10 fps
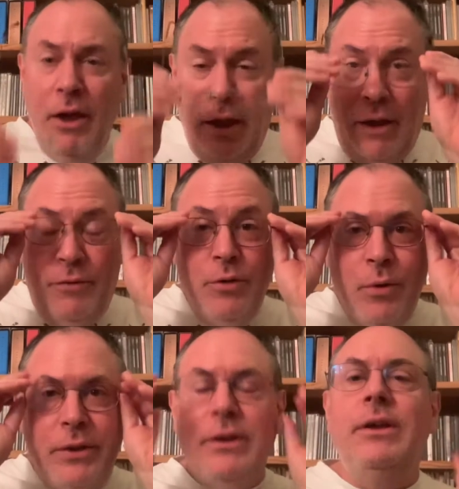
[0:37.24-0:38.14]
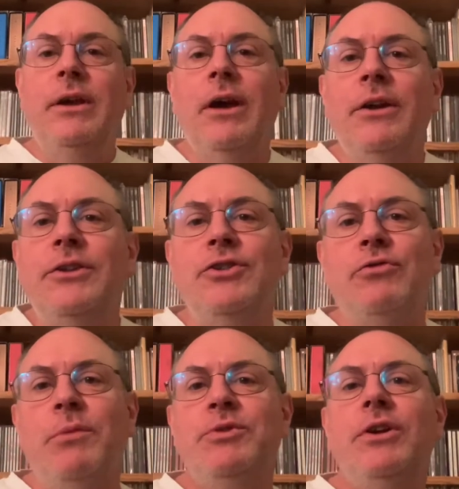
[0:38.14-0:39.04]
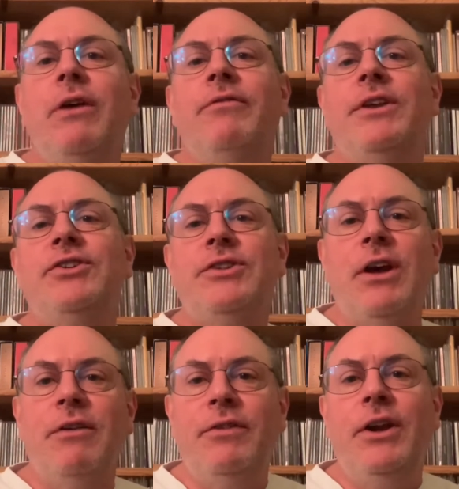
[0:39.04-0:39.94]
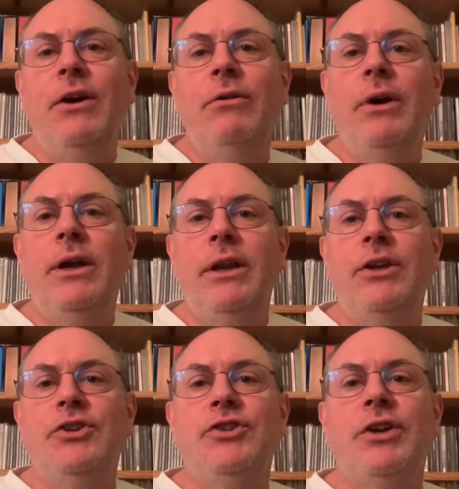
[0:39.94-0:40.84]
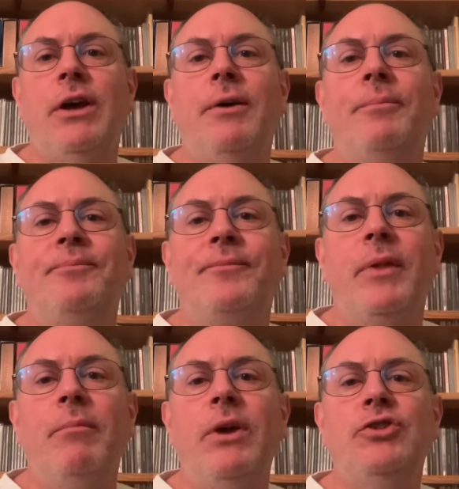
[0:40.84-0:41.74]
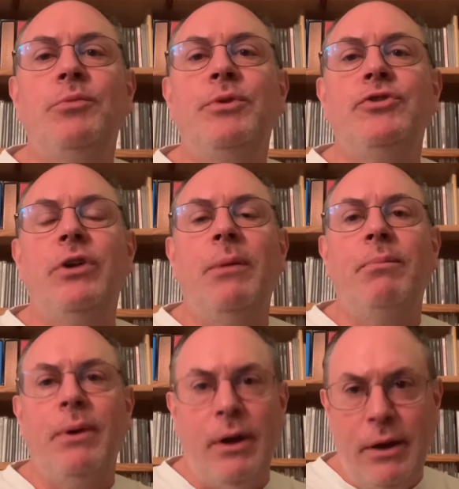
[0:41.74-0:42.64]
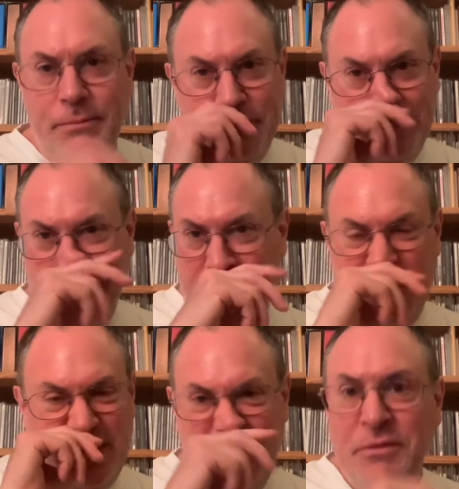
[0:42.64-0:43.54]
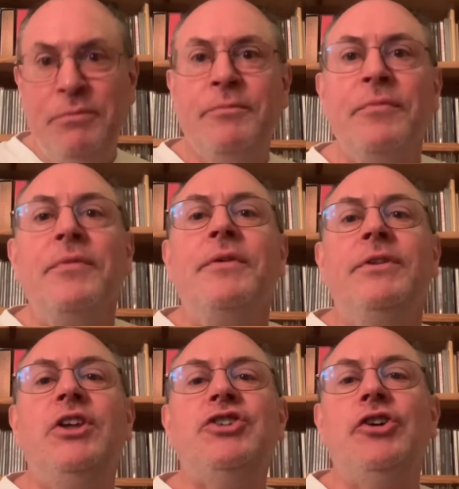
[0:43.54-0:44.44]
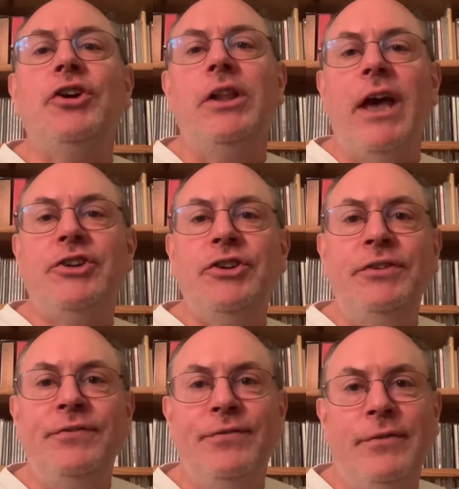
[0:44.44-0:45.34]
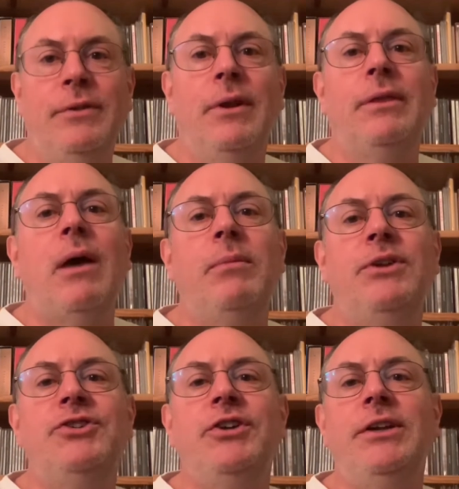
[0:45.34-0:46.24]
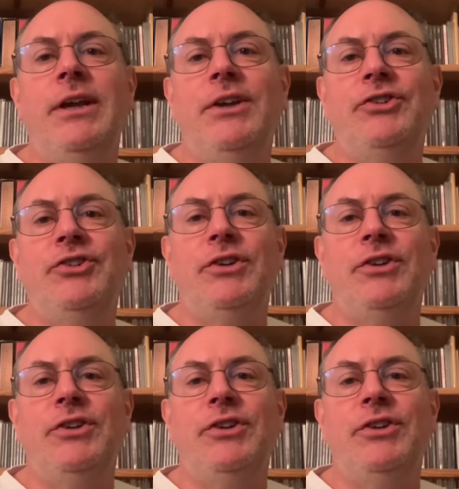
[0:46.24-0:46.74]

if you read the description of this video, it is my Supertramp digital collection. That means CDs,